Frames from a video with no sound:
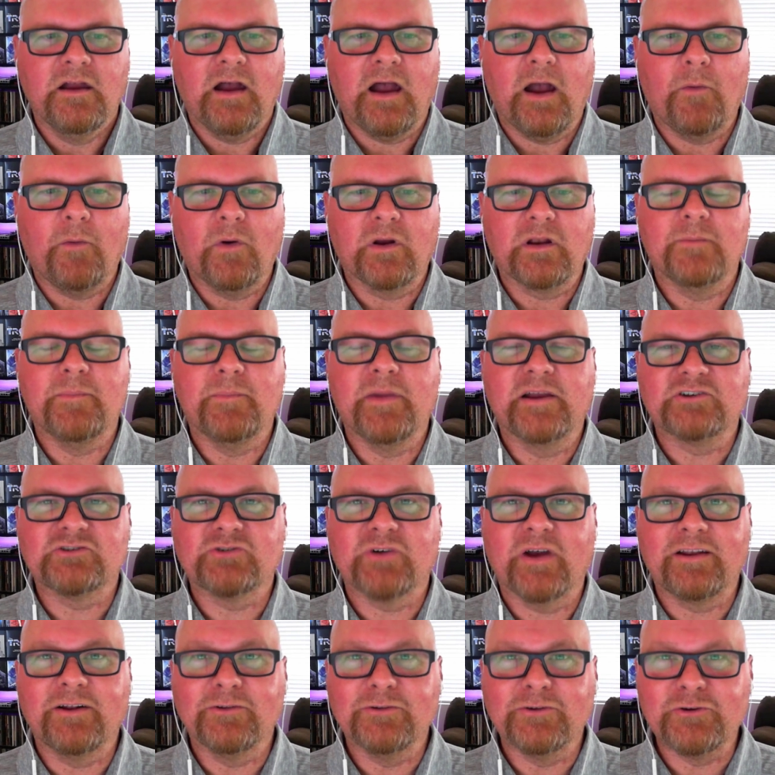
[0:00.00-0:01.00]
I want to make
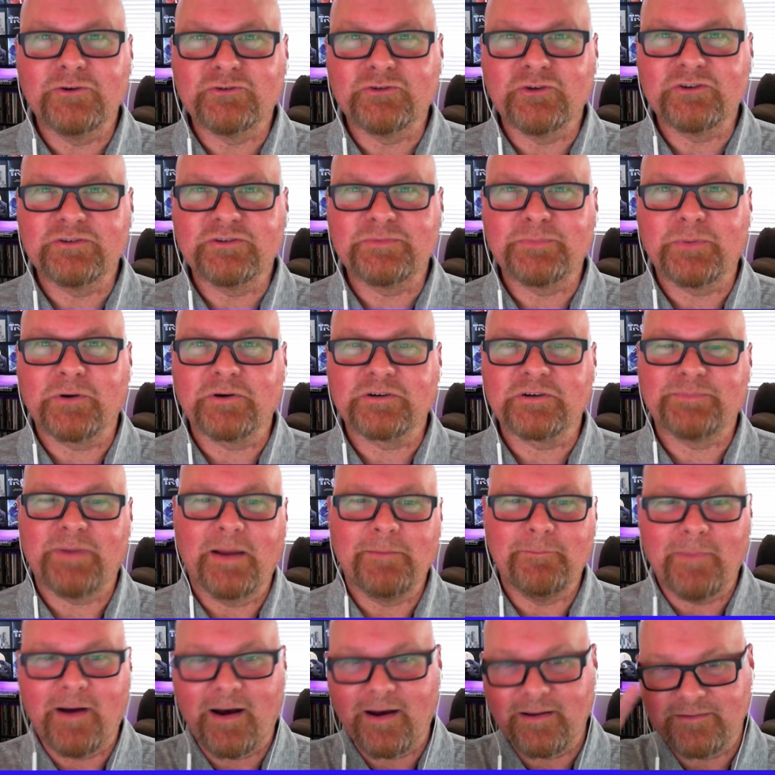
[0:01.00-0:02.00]
sure I don't lose those perks
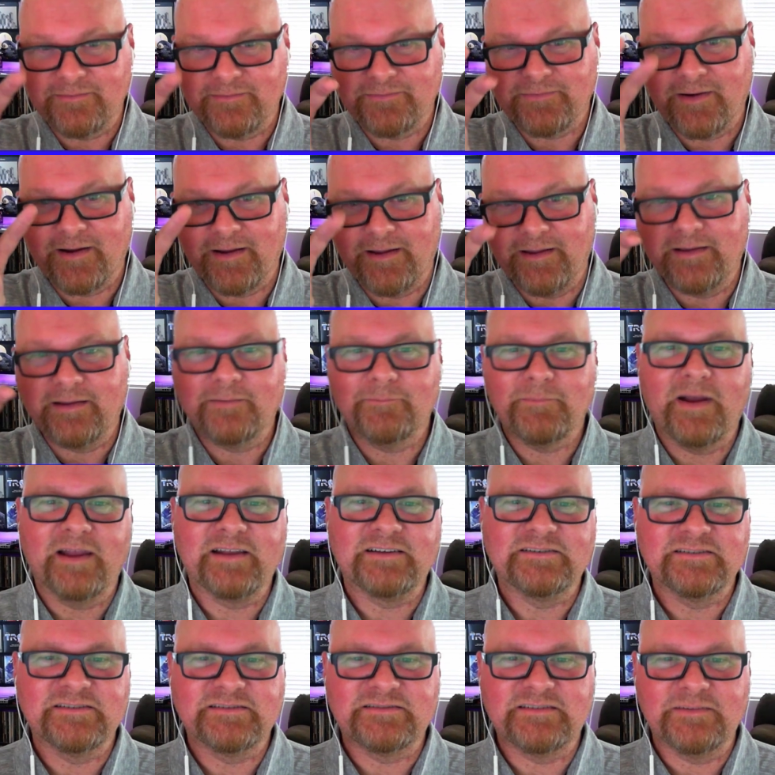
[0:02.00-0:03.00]
by modifying my
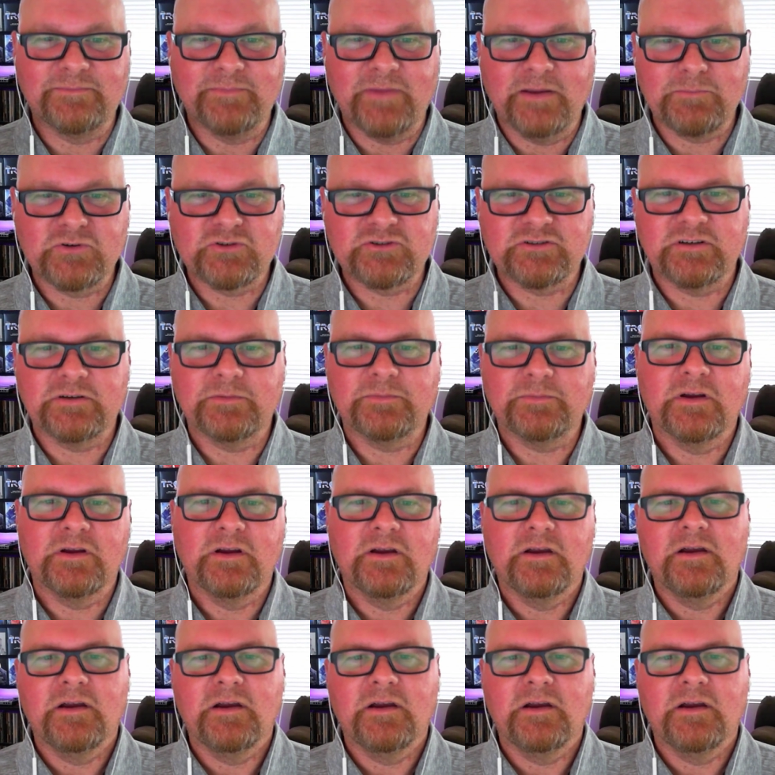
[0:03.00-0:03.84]
existing membership.